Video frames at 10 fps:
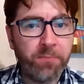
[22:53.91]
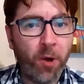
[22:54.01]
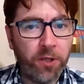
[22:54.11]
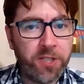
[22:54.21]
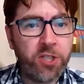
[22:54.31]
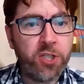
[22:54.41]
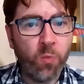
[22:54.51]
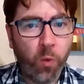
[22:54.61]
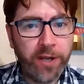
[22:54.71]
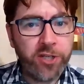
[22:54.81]

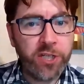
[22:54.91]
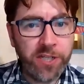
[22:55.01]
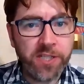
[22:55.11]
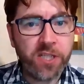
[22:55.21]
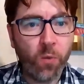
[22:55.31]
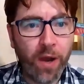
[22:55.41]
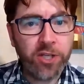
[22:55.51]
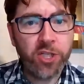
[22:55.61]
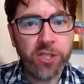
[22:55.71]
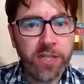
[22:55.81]
politician, why she is the way
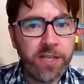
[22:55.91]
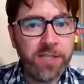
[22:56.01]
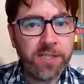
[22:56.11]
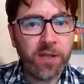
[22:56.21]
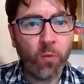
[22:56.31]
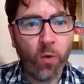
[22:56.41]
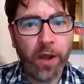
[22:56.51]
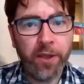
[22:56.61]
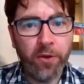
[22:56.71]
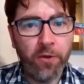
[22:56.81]
she is, and
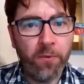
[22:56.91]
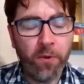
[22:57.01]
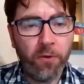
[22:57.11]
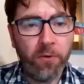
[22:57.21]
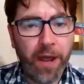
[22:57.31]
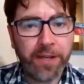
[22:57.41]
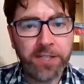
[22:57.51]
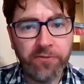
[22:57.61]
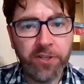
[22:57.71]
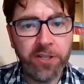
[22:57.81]
why her
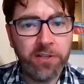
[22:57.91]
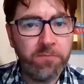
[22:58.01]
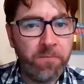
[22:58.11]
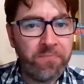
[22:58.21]
activity,